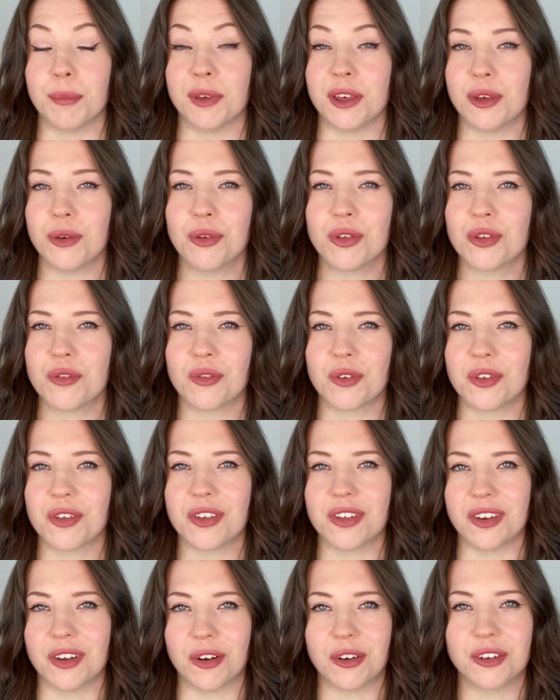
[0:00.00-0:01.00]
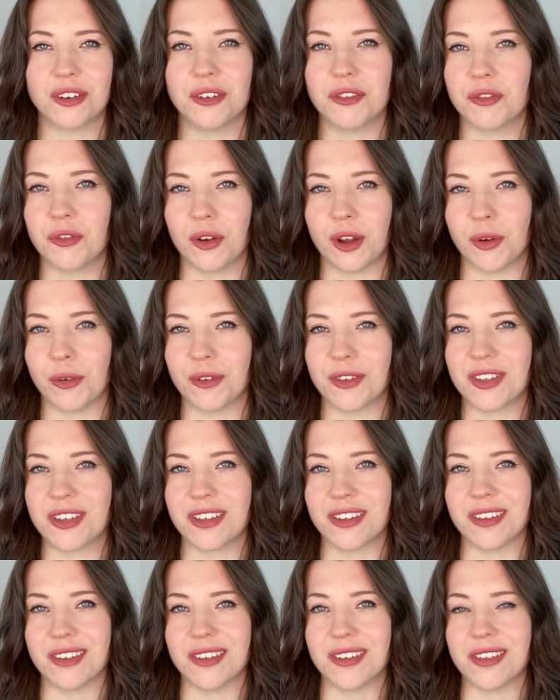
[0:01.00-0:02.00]
beautiful, seductive
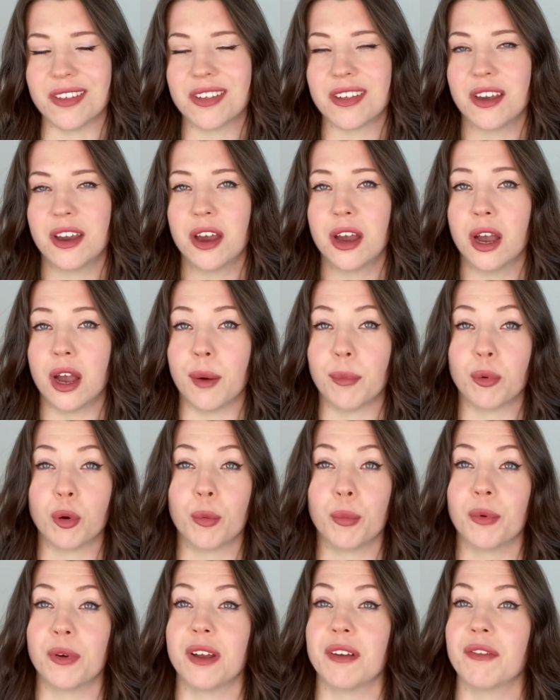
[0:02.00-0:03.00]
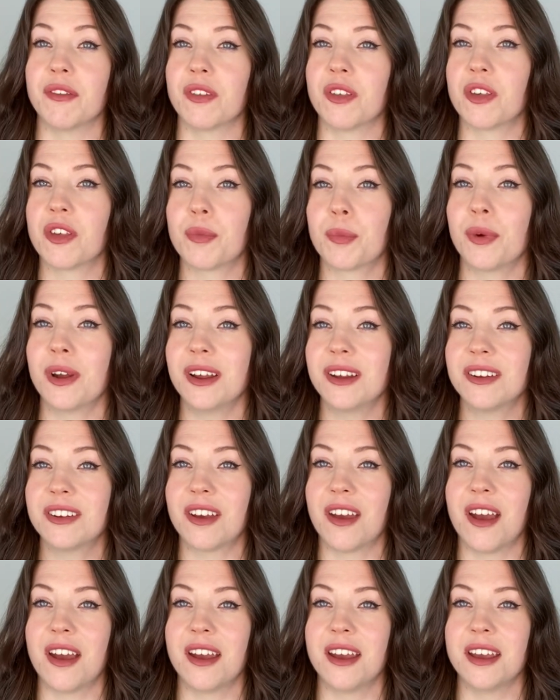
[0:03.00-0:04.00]
fragrances appropriate for the
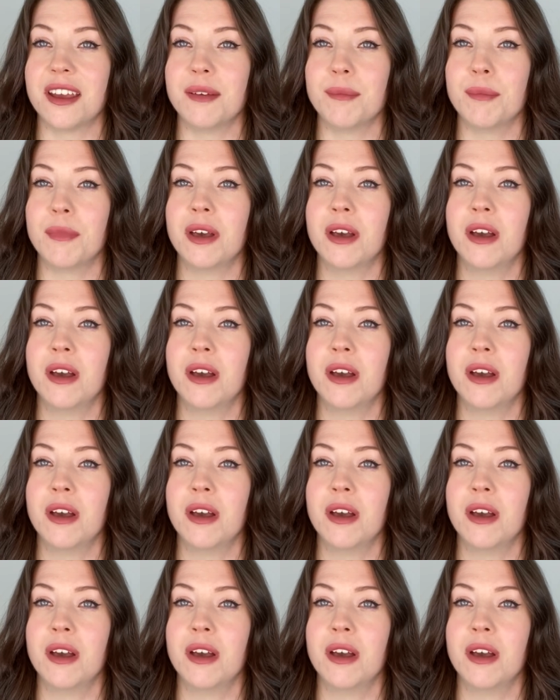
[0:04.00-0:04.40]
springtime,